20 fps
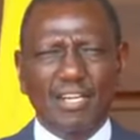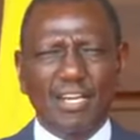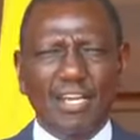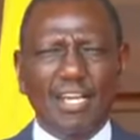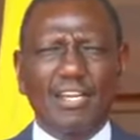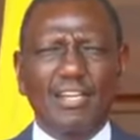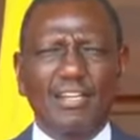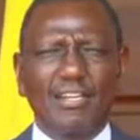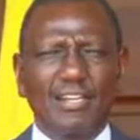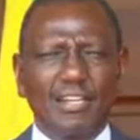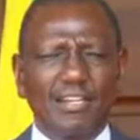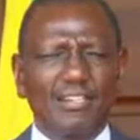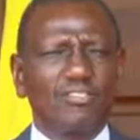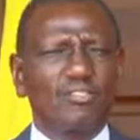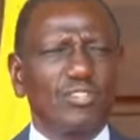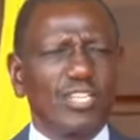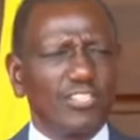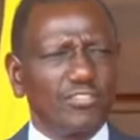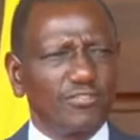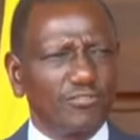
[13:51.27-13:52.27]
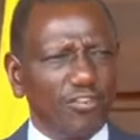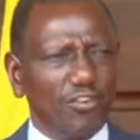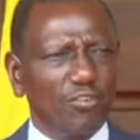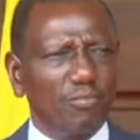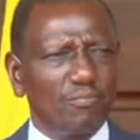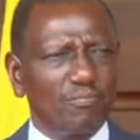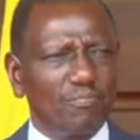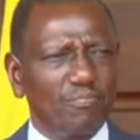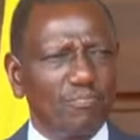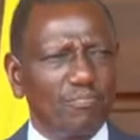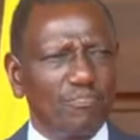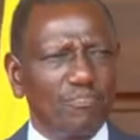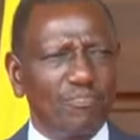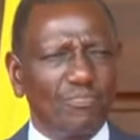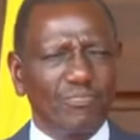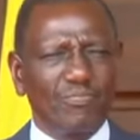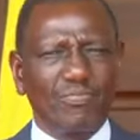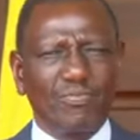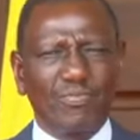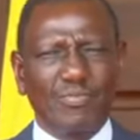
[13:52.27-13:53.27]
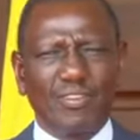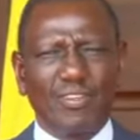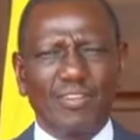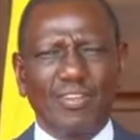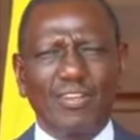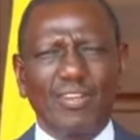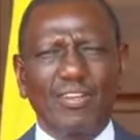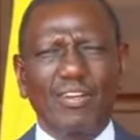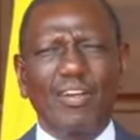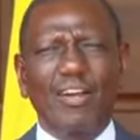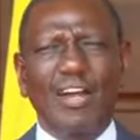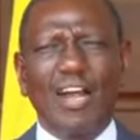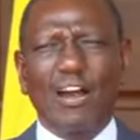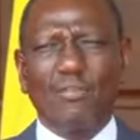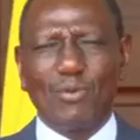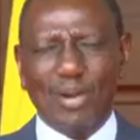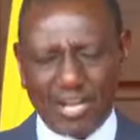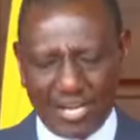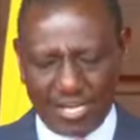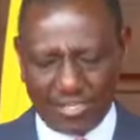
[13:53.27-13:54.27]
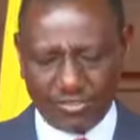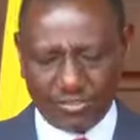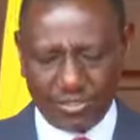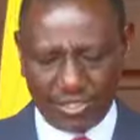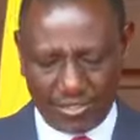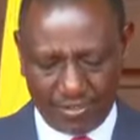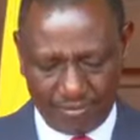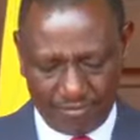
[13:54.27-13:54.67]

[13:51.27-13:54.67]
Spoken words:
and transform our country.